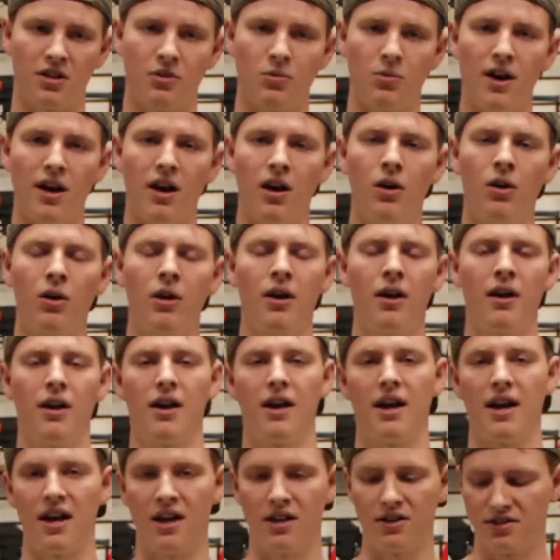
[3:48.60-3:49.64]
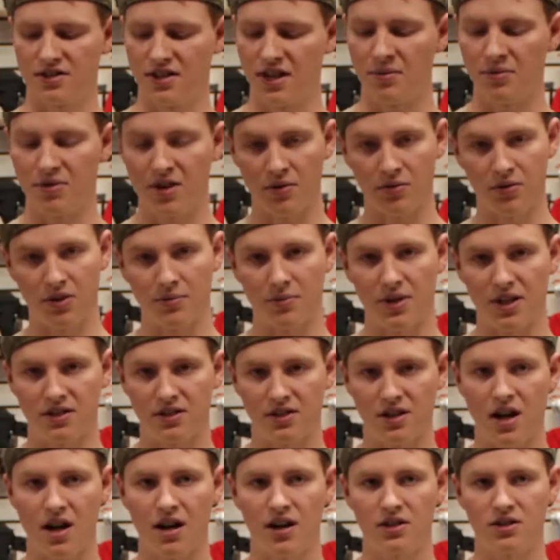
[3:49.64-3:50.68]
well, and same thing with the
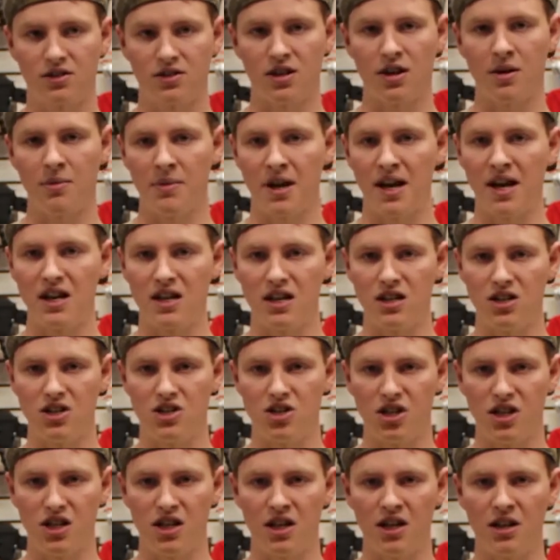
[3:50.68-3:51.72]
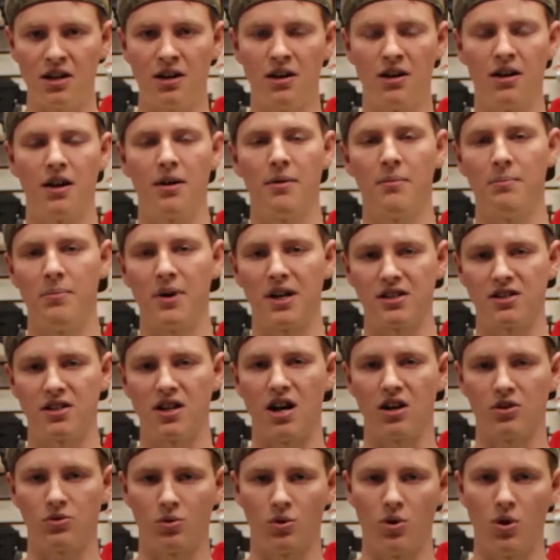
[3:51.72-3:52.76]
buttstock. Some AEG
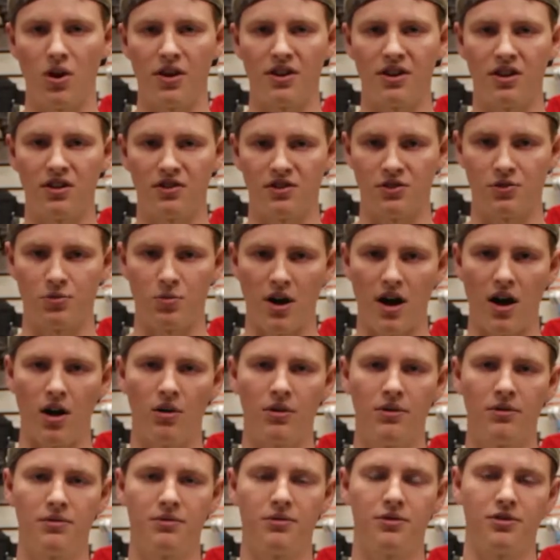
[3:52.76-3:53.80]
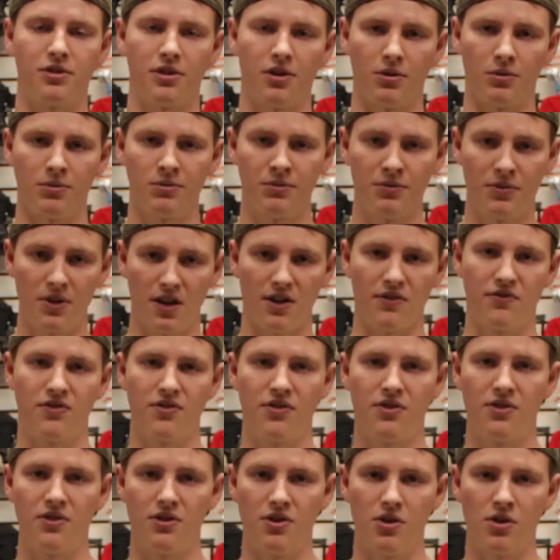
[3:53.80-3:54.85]
buttstocks will go on this as well. So if
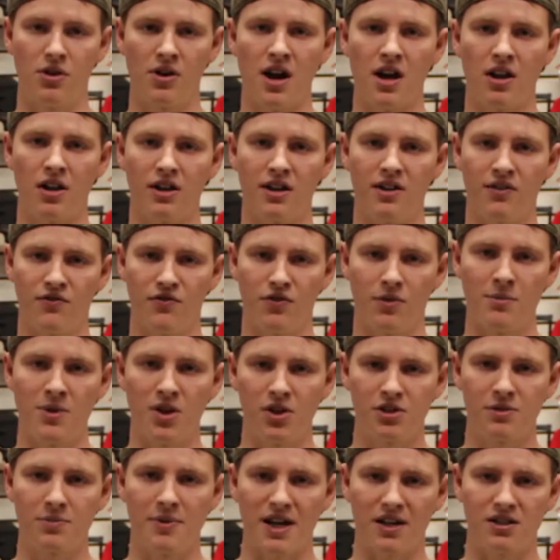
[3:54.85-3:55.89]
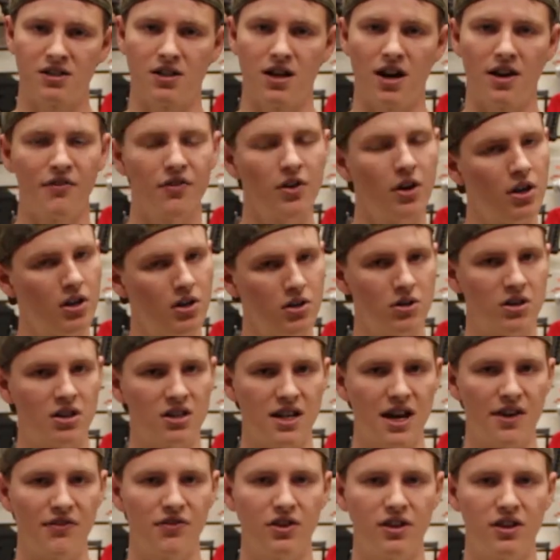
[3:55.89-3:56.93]
you're not looking for mil-spec stuff, you can
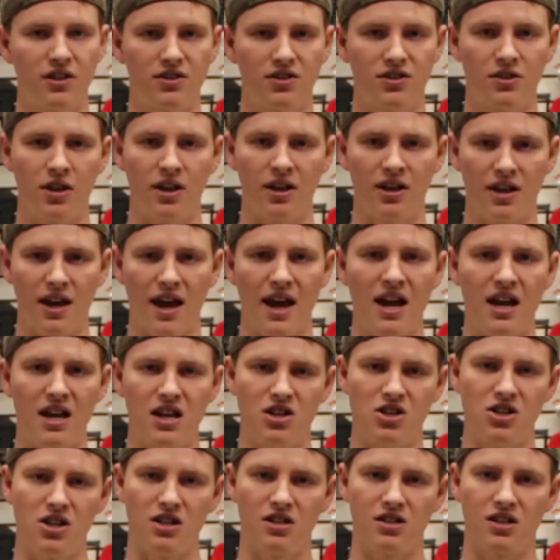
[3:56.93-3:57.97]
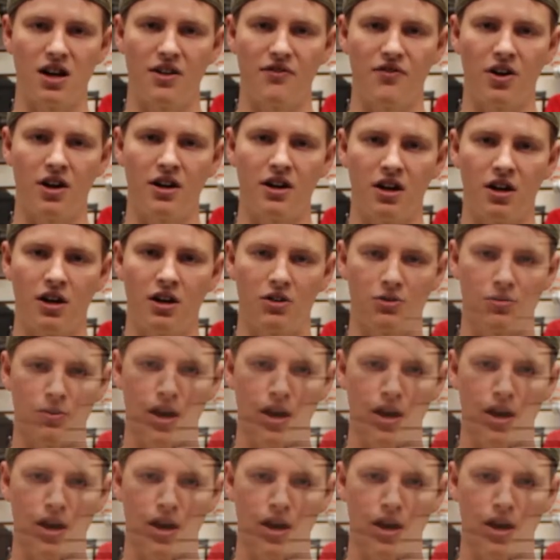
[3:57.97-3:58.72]
definitely stick AEG stuff on here as